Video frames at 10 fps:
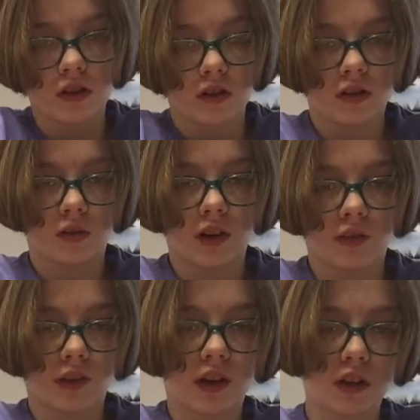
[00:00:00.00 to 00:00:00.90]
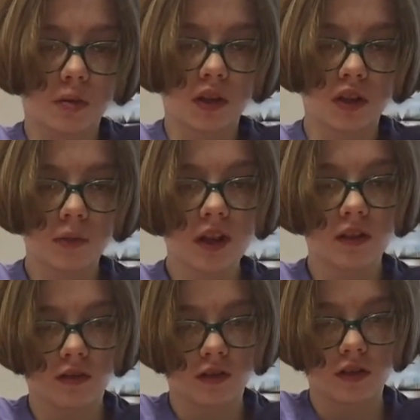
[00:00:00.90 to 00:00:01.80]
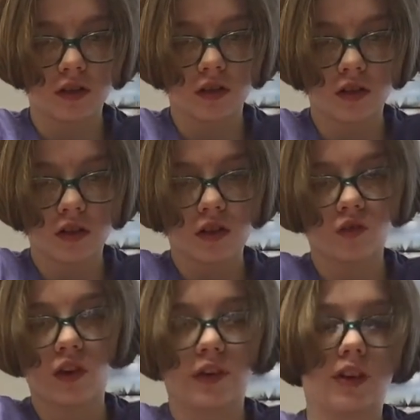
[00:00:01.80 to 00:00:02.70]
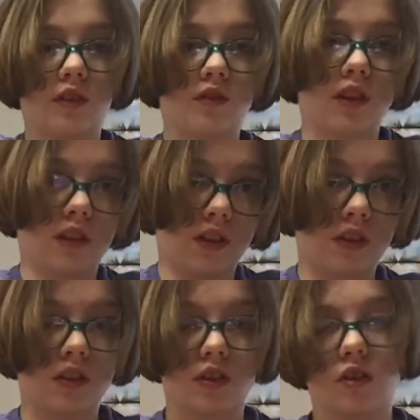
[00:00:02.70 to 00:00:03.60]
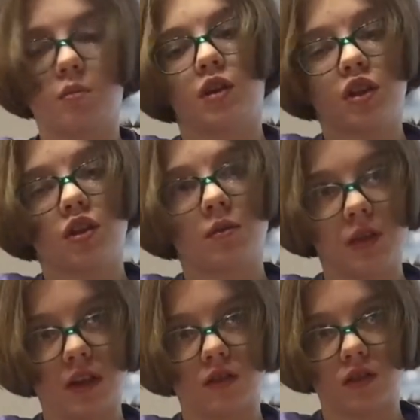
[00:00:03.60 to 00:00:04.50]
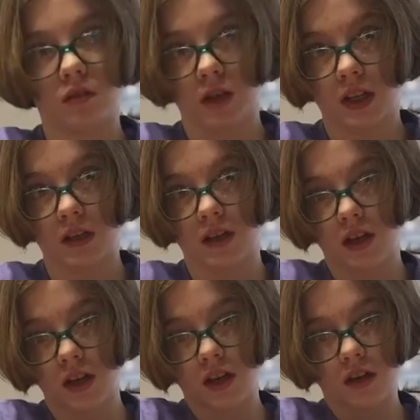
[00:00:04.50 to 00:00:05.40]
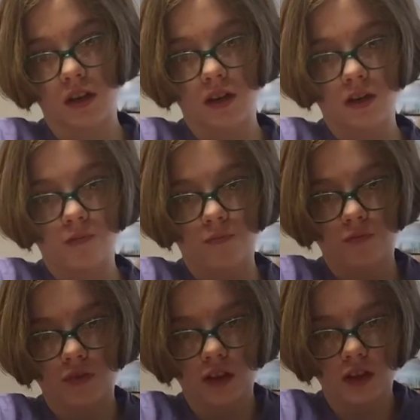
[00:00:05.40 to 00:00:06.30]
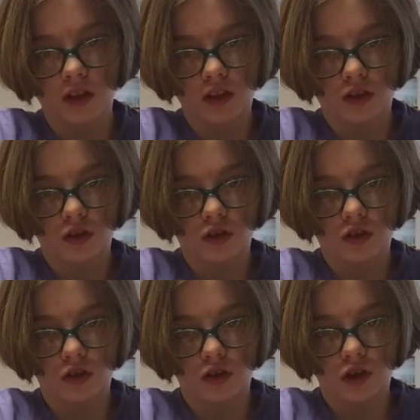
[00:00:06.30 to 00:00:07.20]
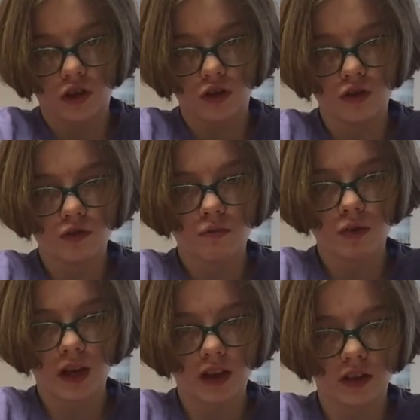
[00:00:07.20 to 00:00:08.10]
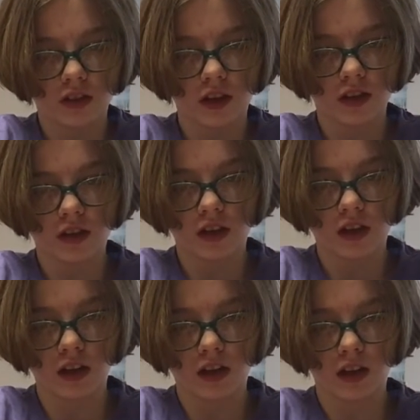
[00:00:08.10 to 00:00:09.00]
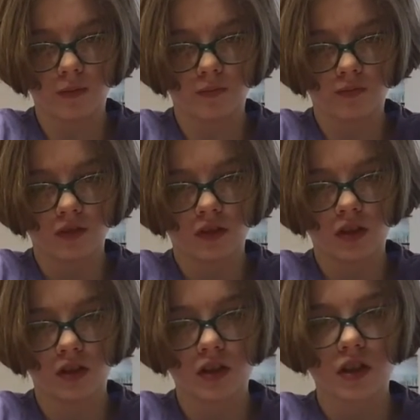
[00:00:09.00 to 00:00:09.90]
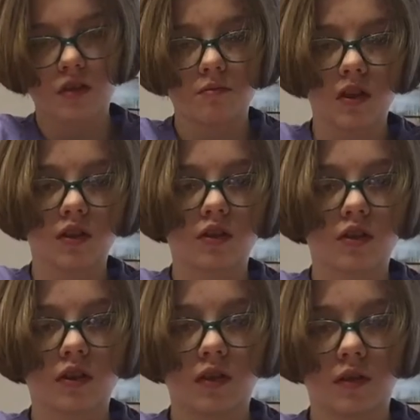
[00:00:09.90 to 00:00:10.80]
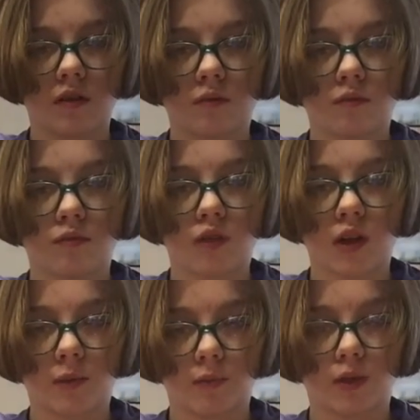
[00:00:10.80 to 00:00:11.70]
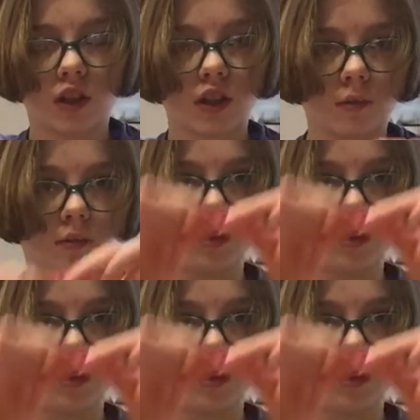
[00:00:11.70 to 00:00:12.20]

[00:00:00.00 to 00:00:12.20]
Oh, I forgot to push them down. Far enough, at least. So push them down all the way. And then 2 bands at a time. Make sure to put them